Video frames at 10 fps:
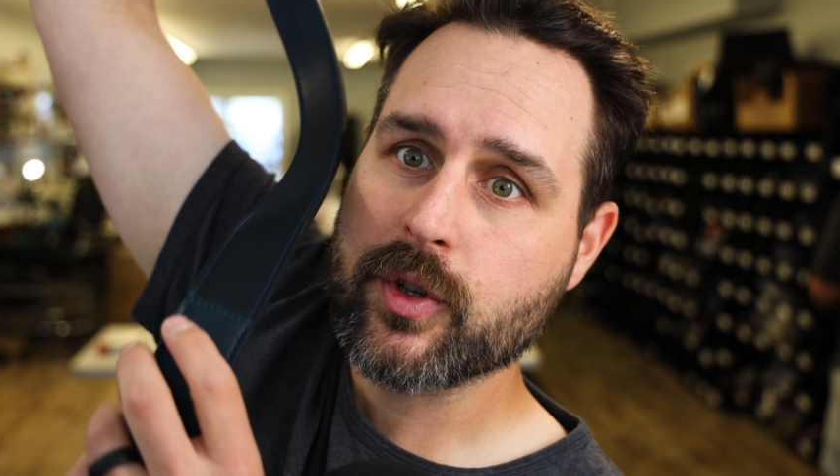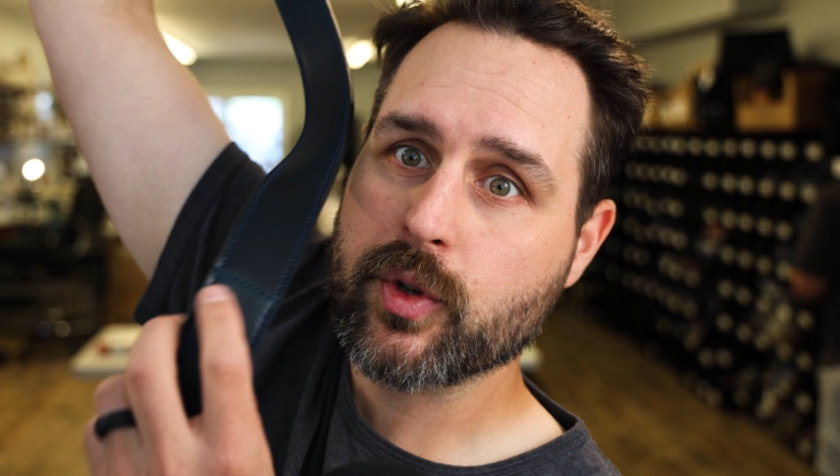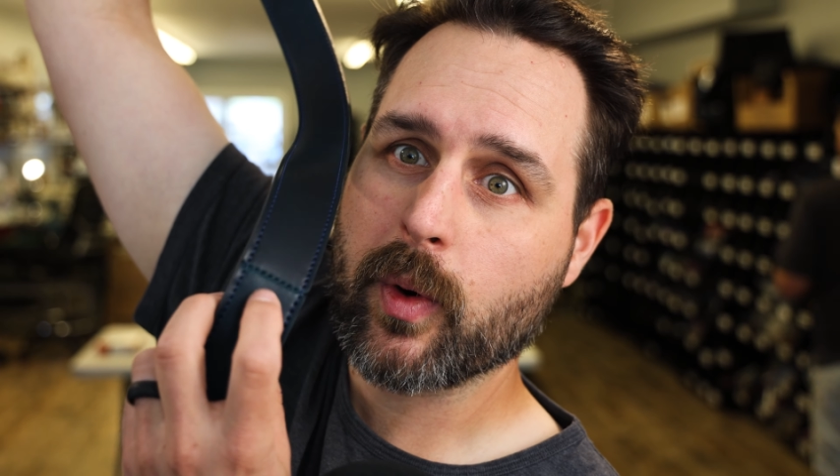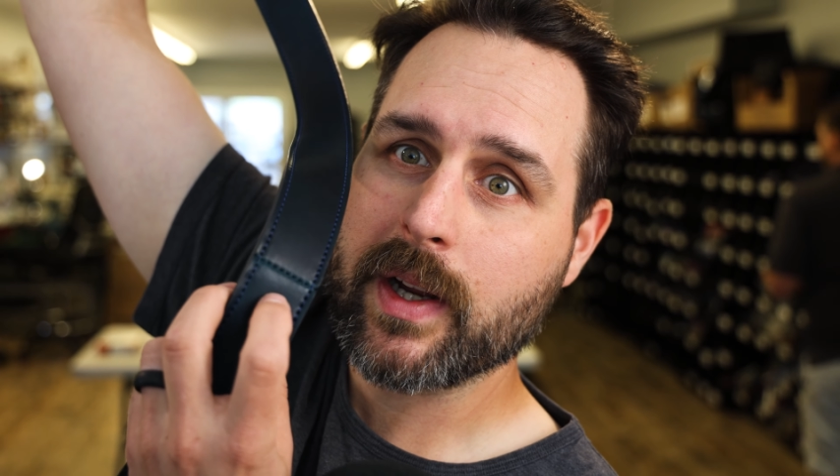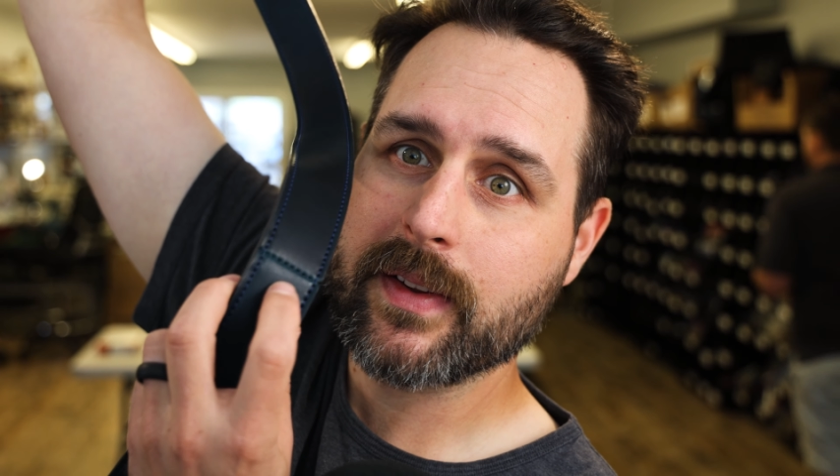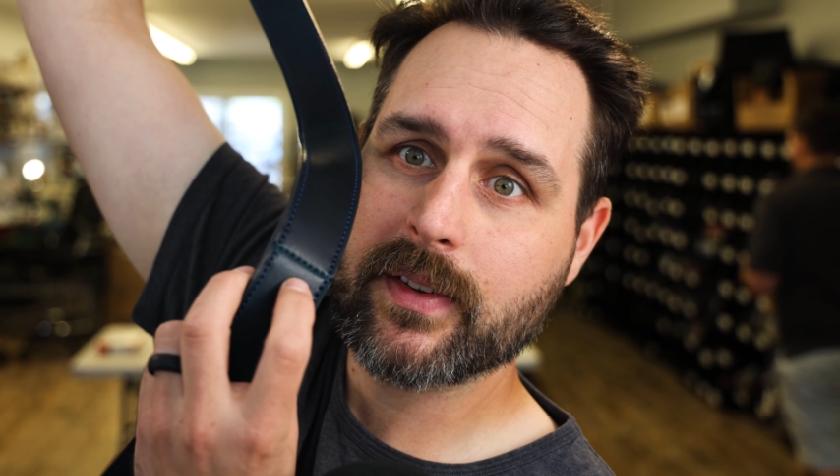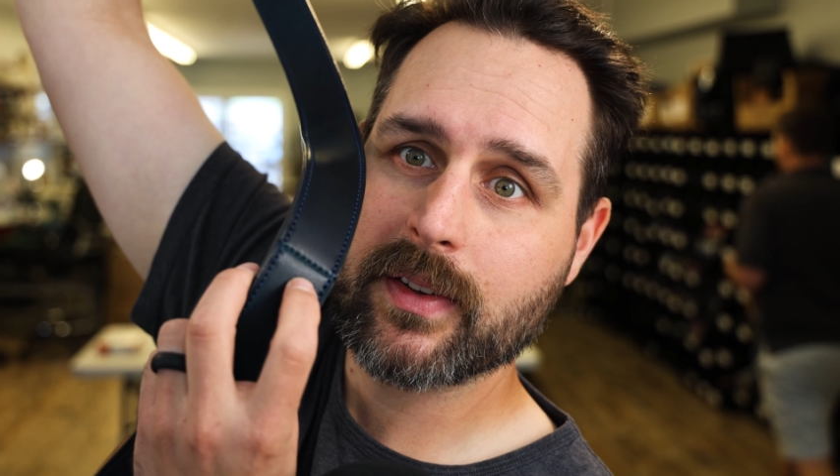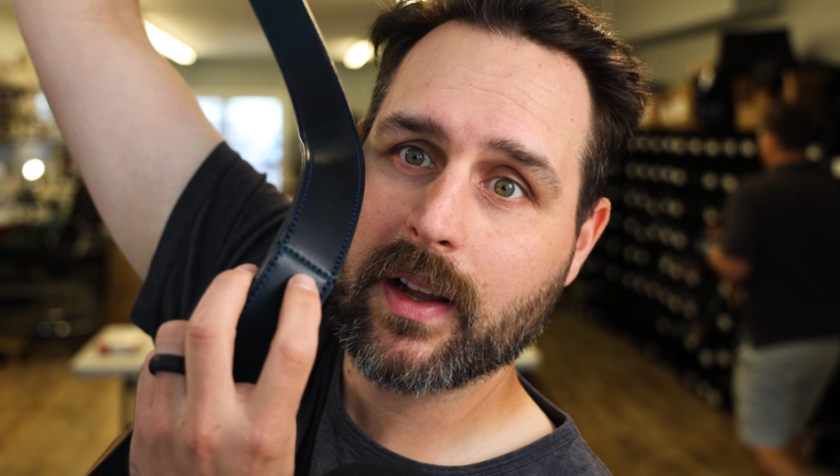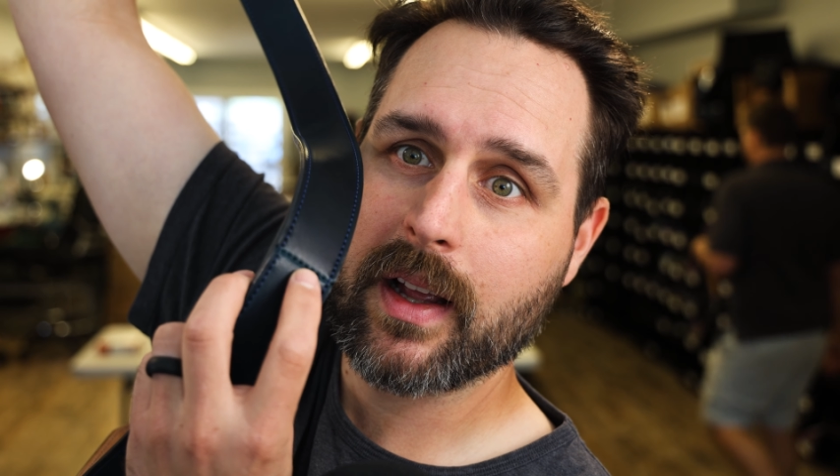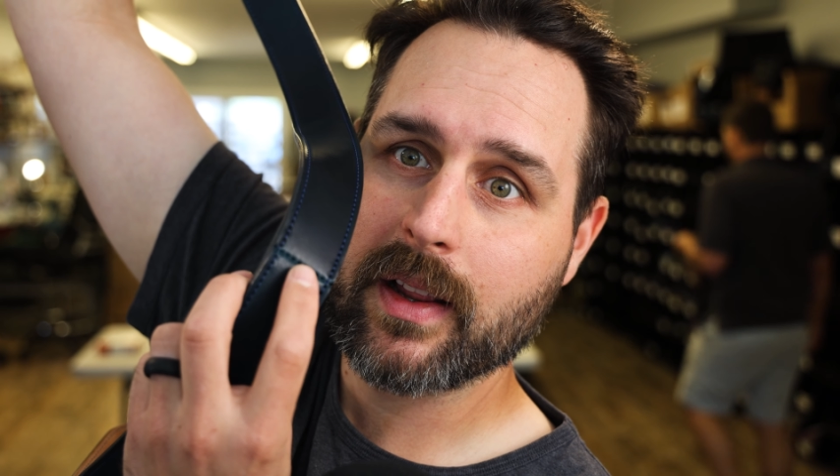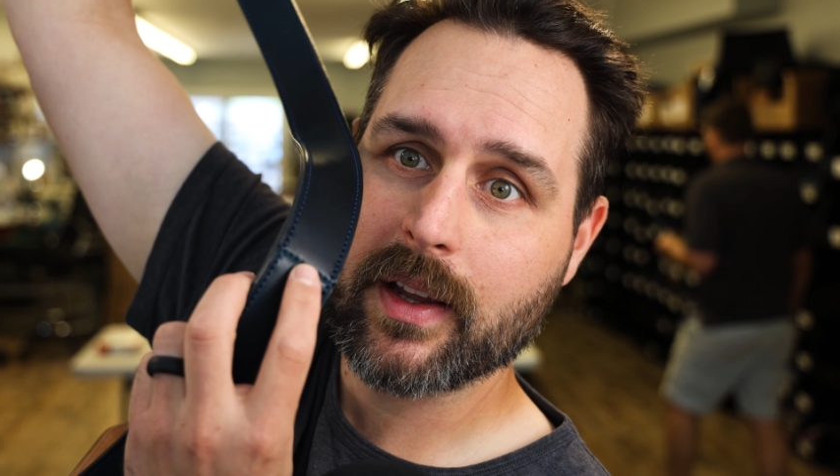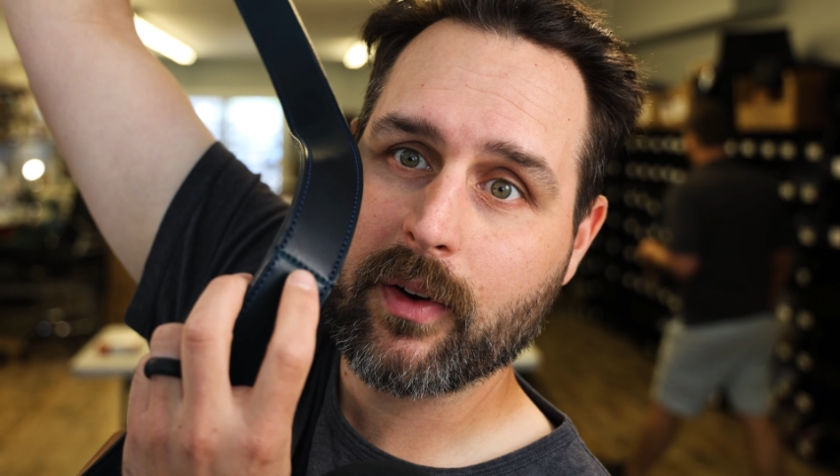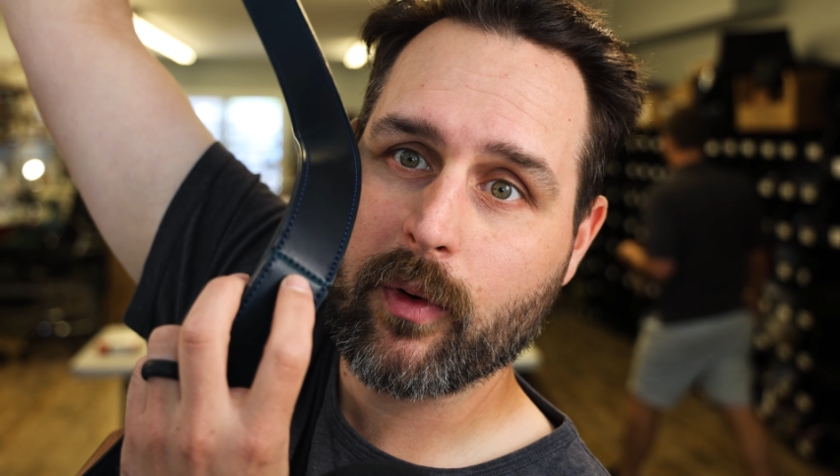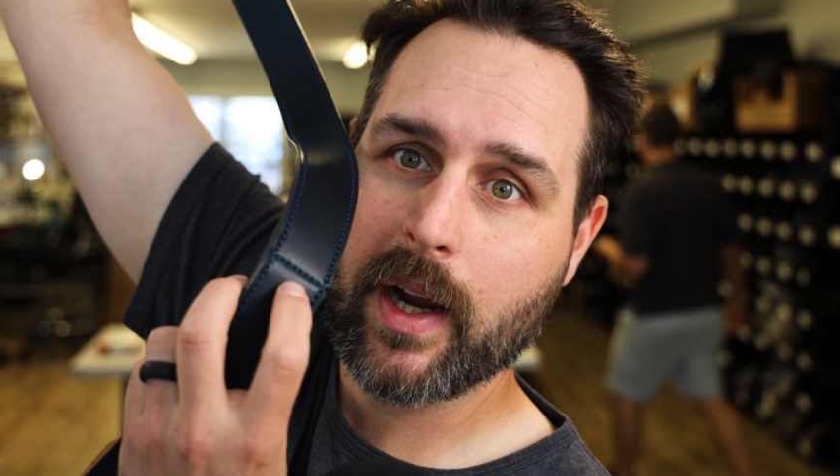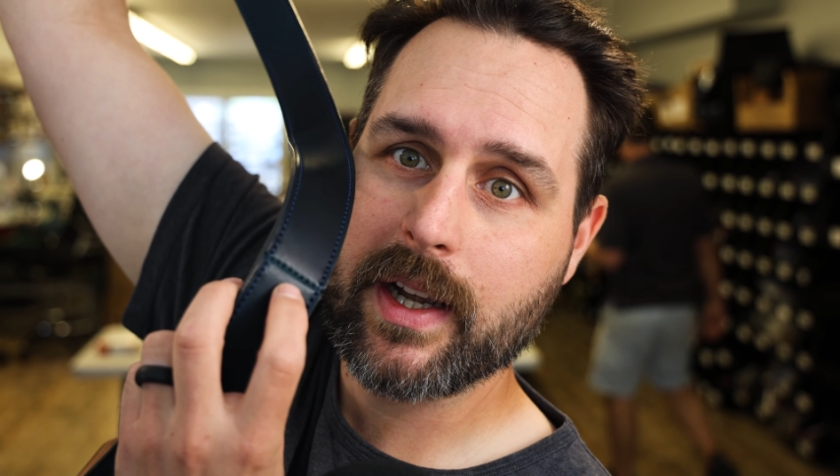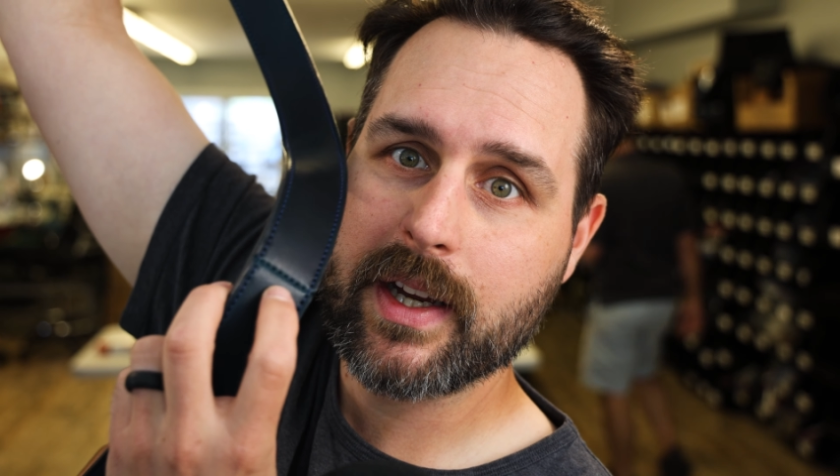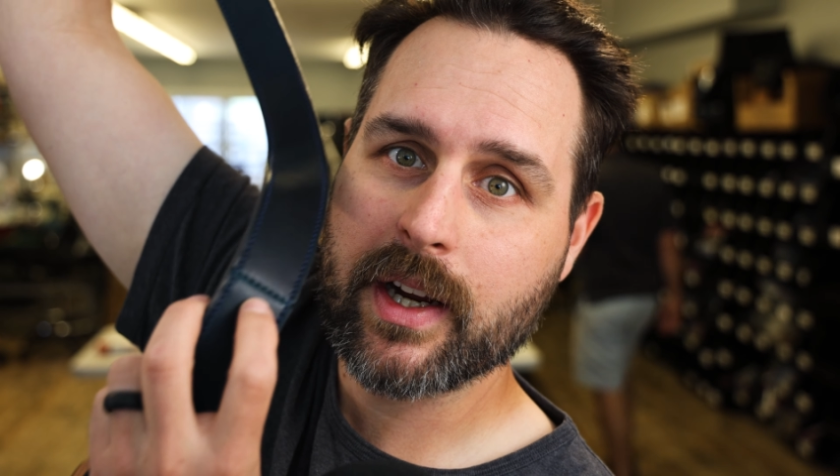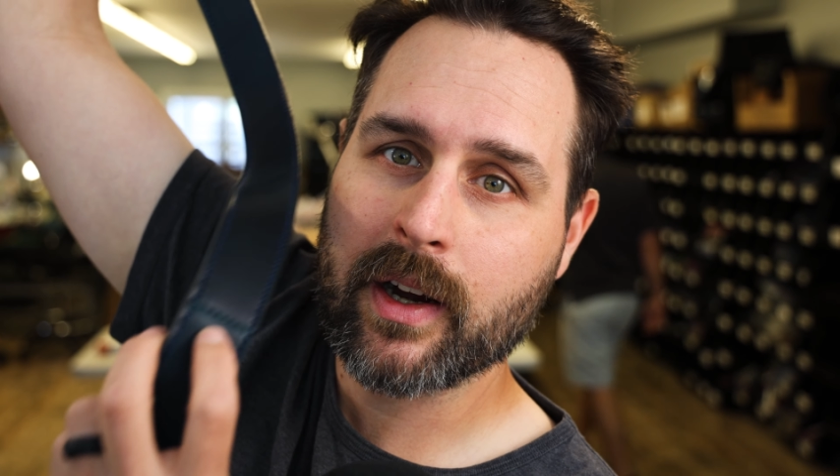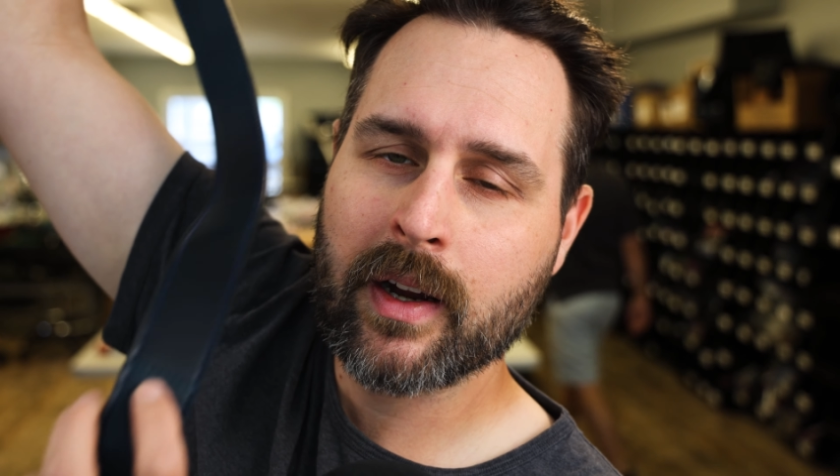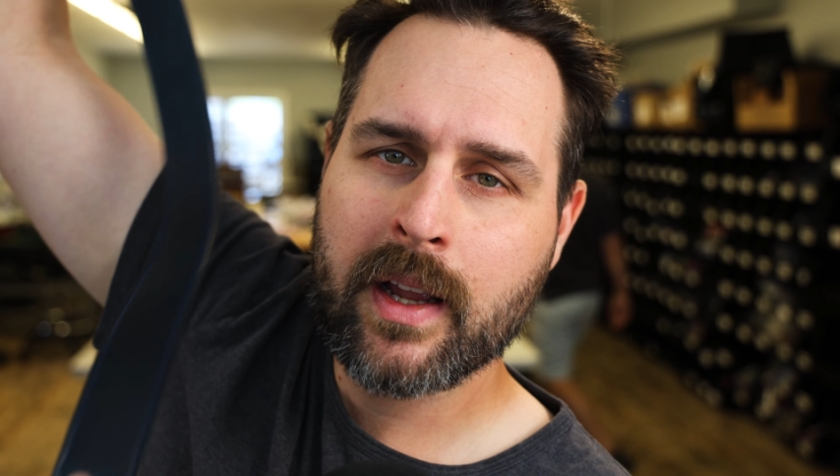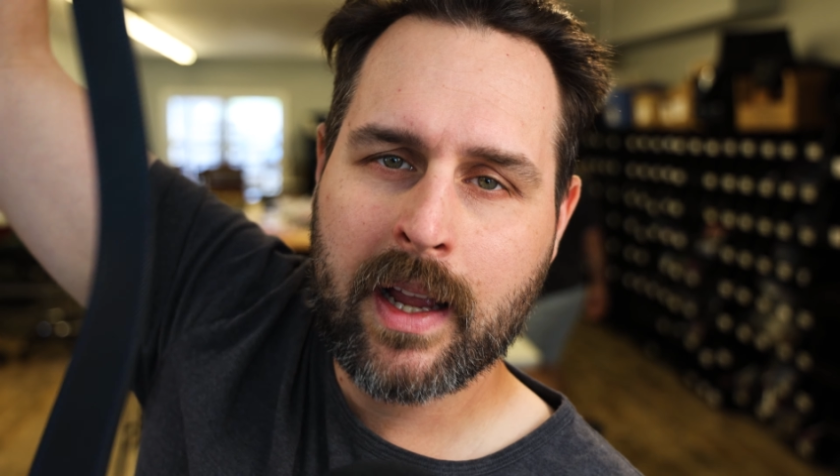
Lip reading: joints like right here.